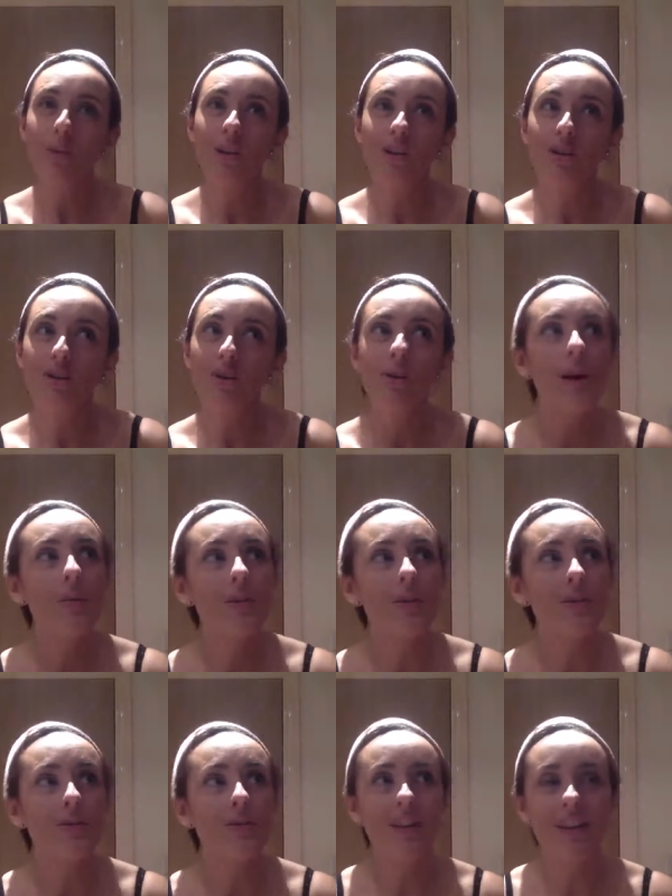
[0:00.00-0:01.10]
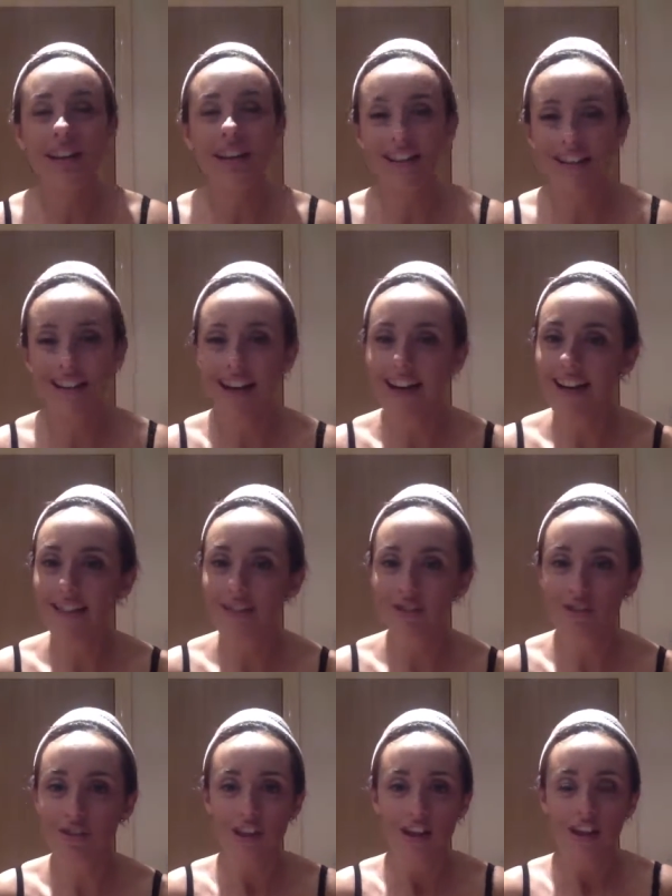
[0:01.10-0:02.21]
1 to 2 hours for a light
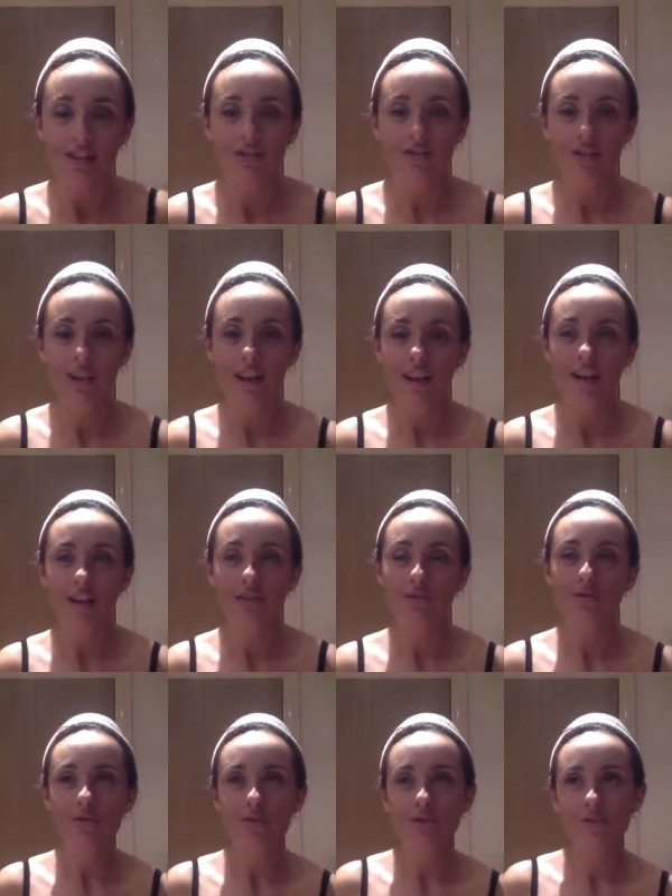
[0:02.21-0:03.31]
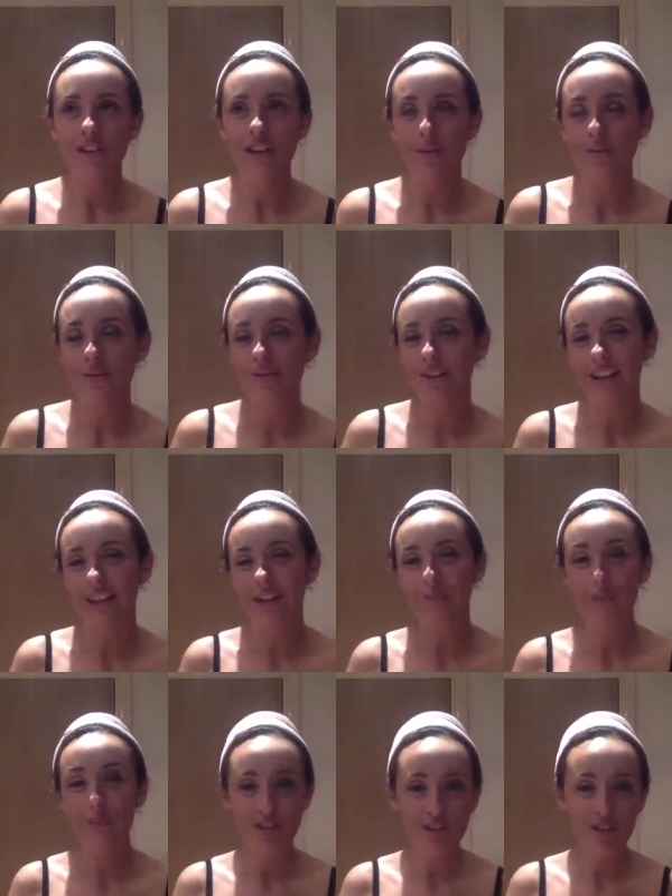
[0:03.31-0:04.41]
tan, 2 to 3 hours for kind of
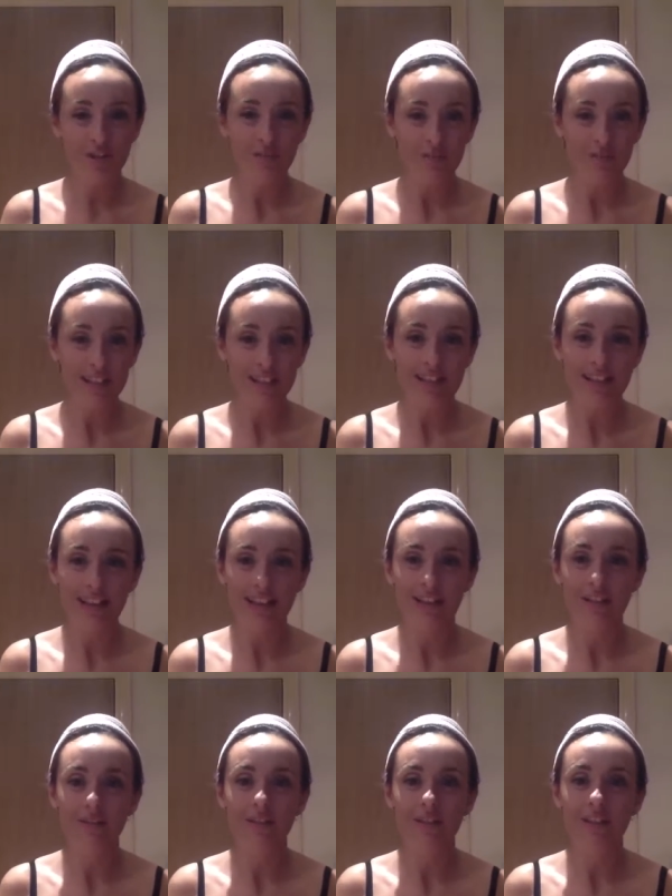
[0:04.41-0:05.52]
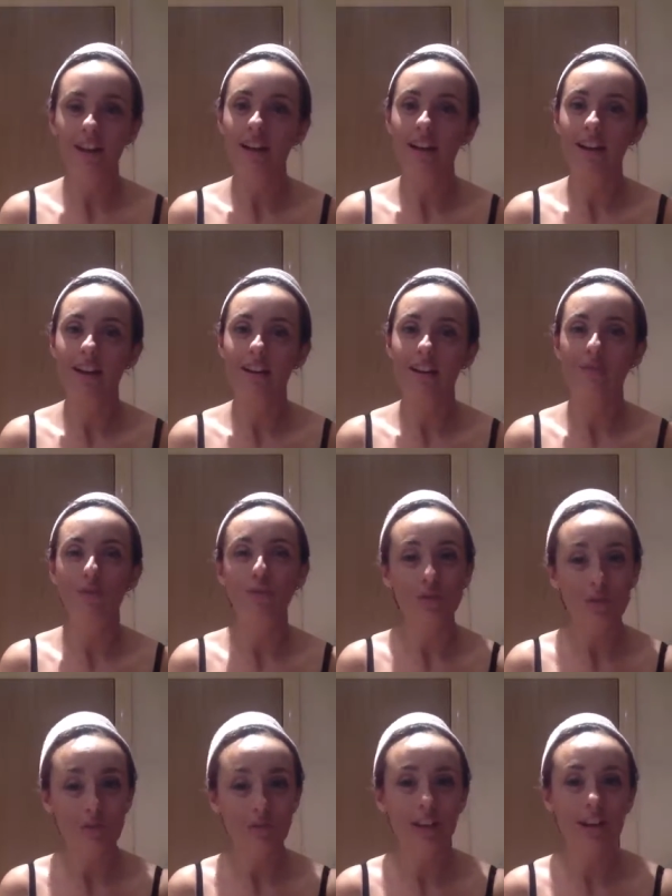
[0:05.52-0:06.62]
medium base tan, and 4
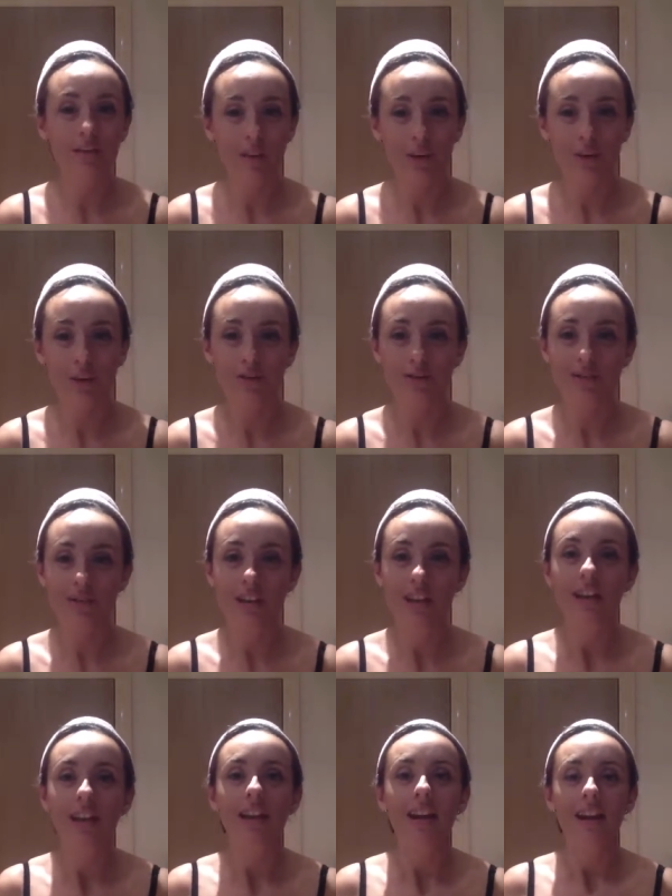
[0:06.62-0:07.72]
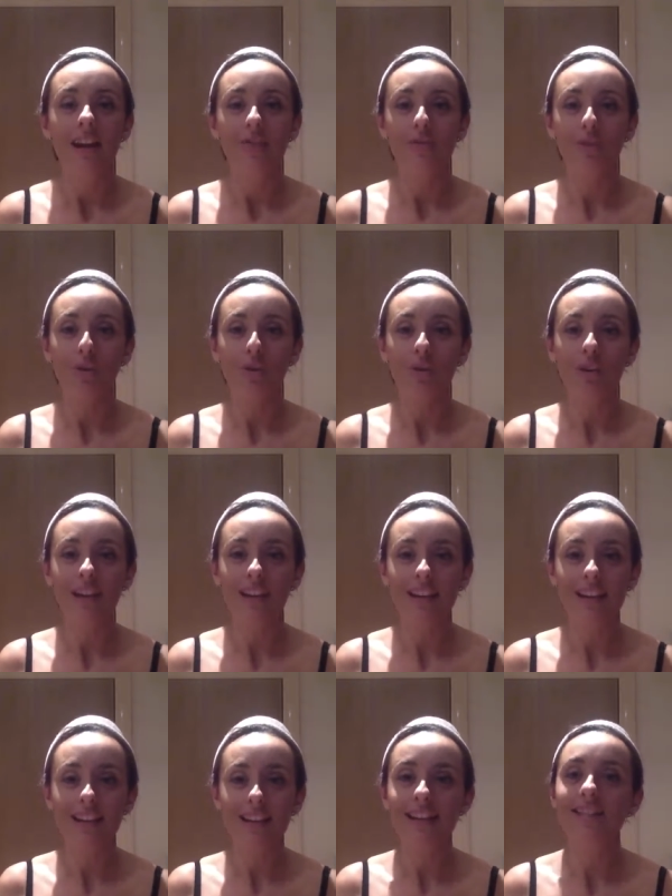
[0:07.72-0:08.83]
to 5 hours for
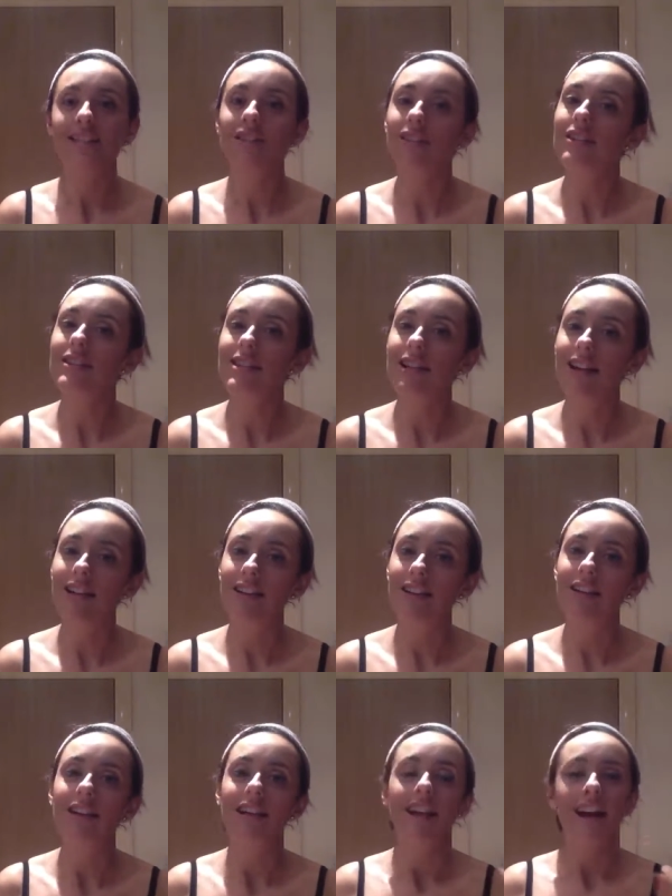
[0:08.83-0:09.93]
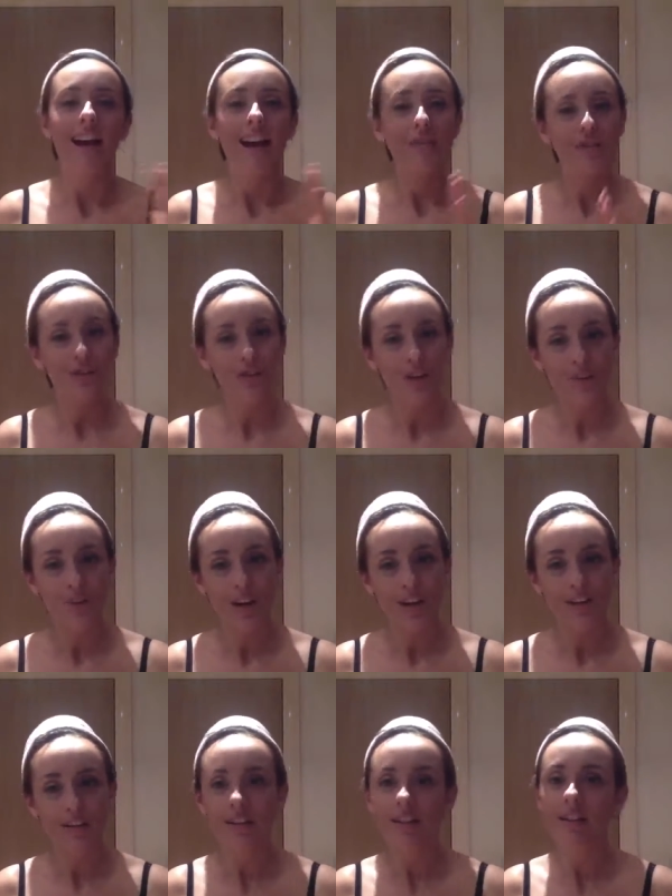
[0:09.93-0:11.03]
a nice dark tan. Have a
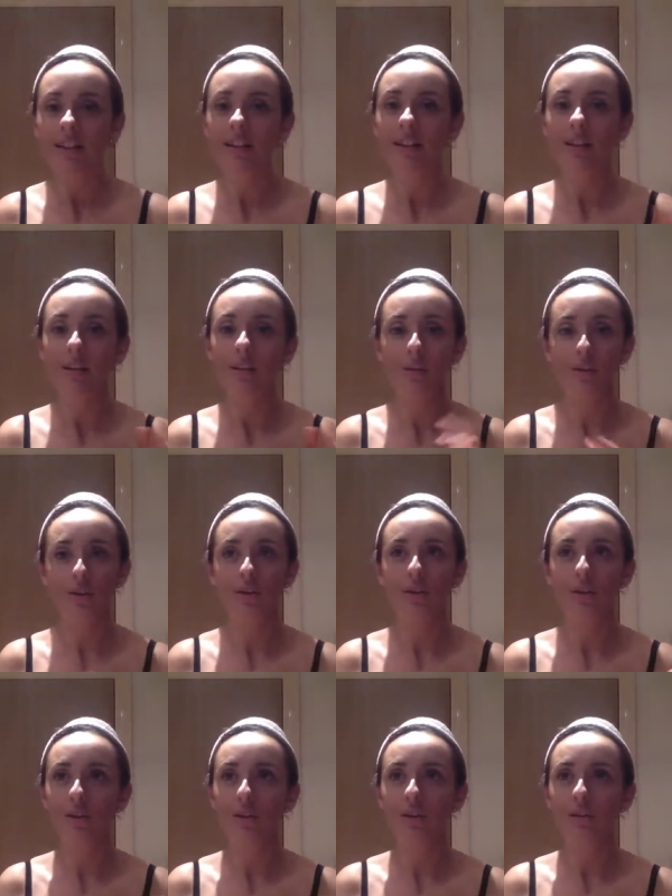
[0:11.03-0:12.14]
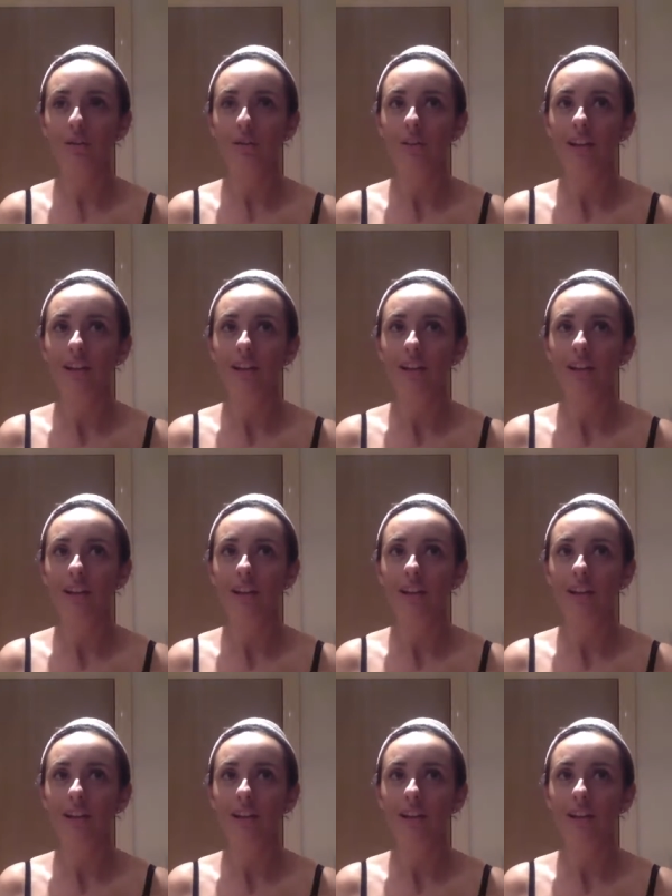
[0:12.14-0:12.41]
shower, wash it off,